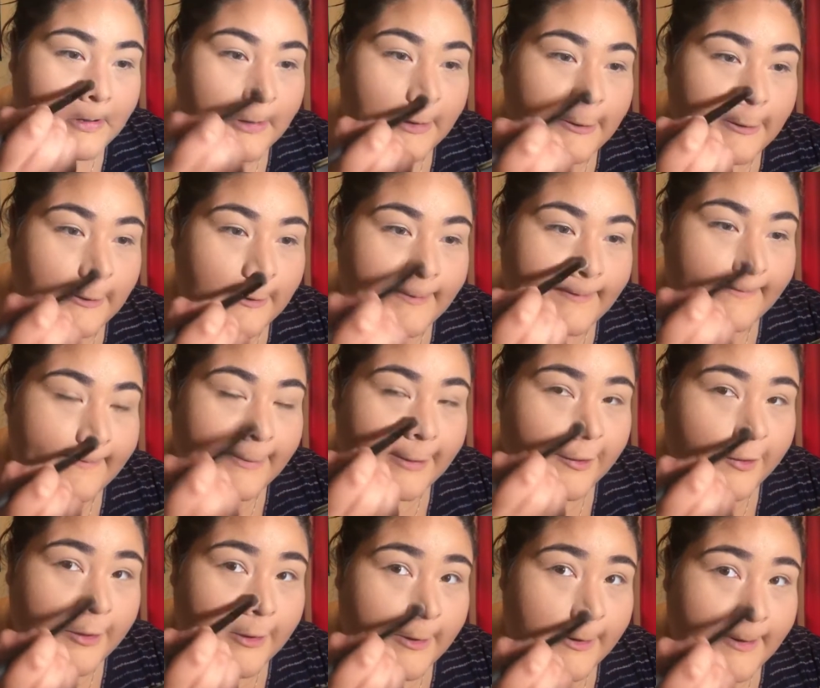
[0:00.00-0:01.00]
And then
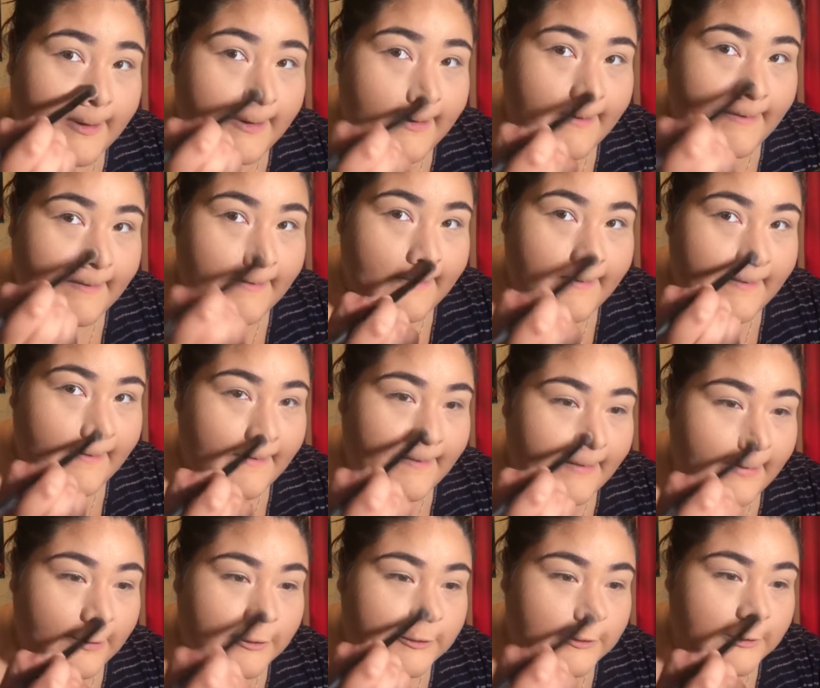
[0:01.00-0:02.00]
right there,
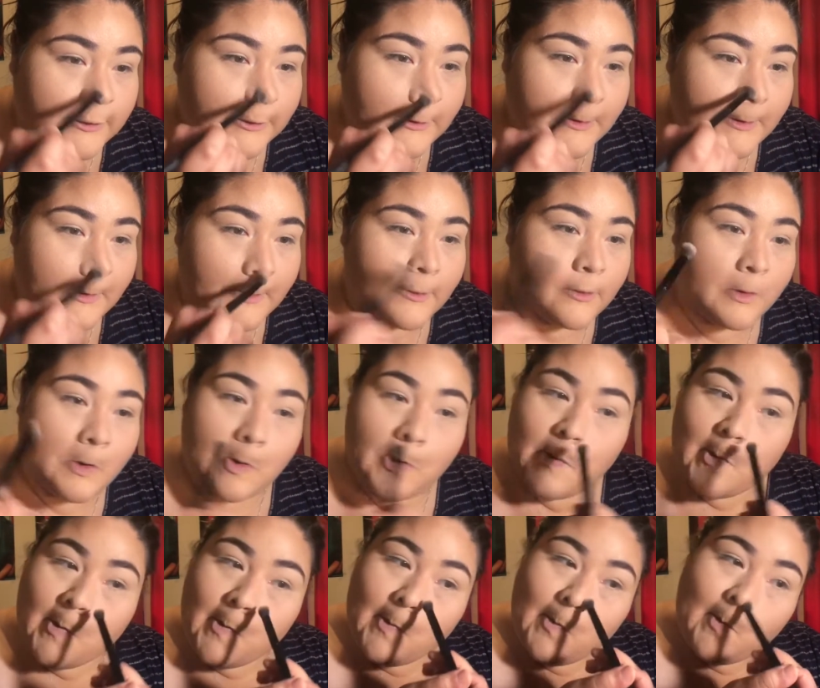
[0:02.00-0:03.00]
I like to get,
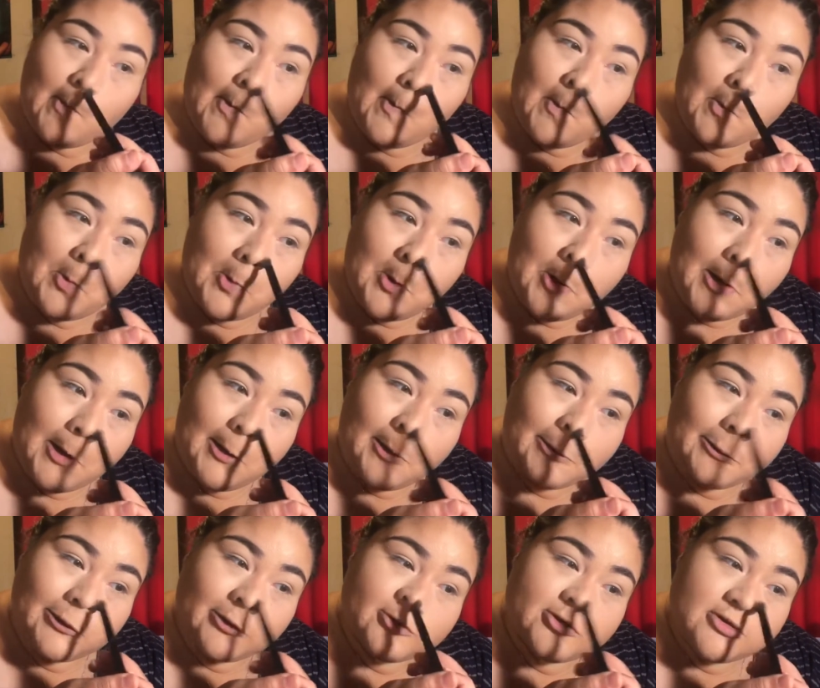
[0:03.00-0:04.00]
I
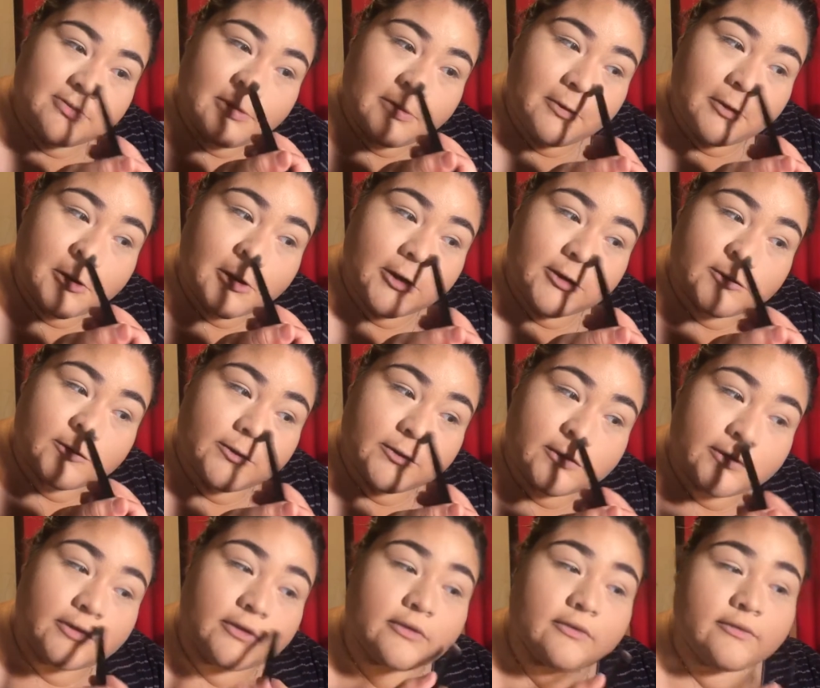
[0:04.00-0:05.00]
don't know, some people
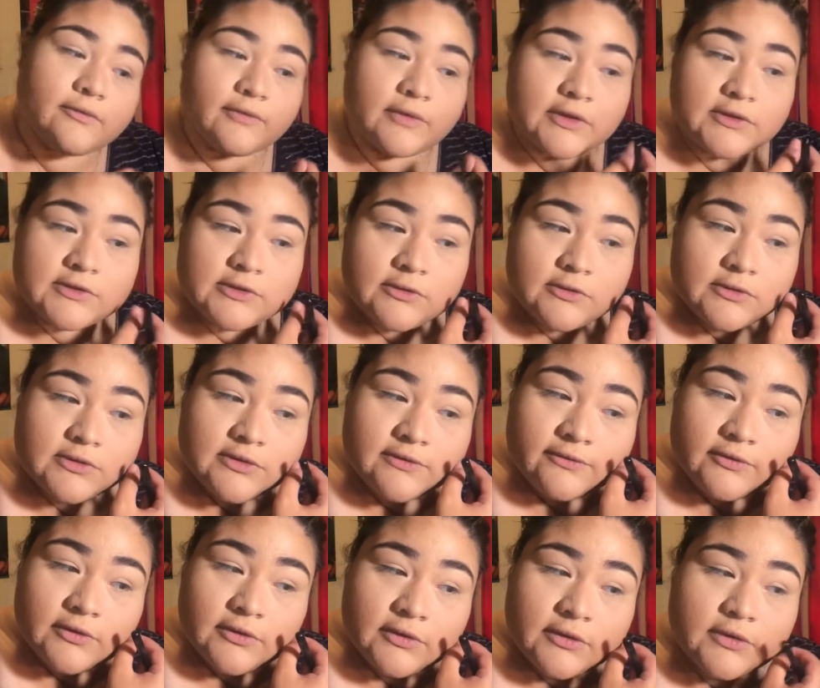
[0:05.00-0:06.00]
contour their face a little
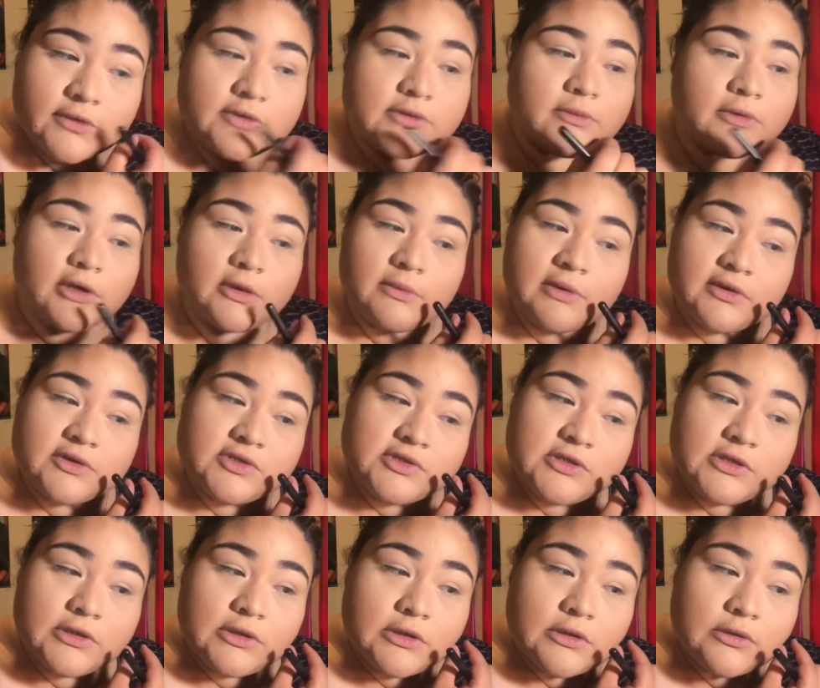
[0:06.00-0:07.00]
differently. There's something on my
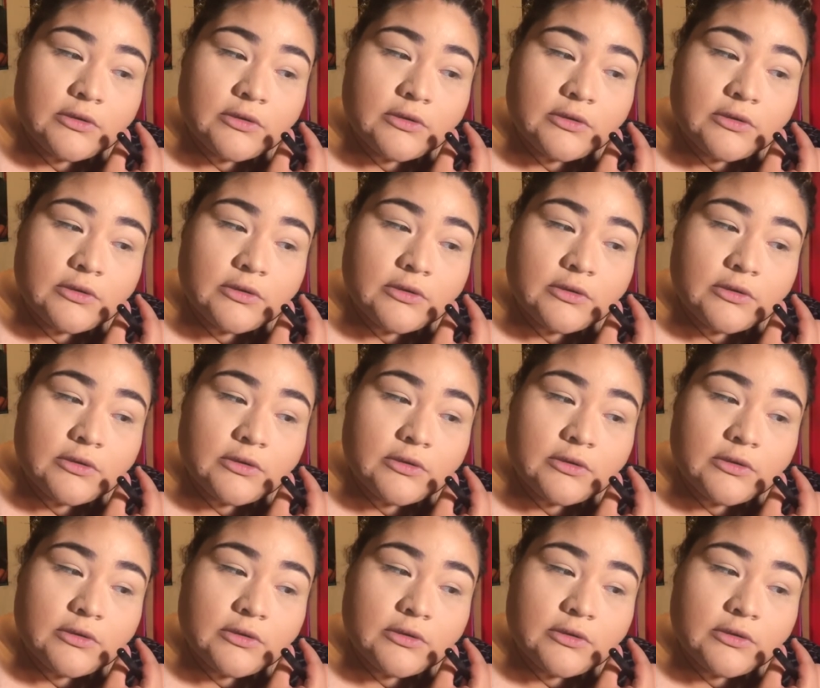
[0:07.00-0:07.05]
cheek.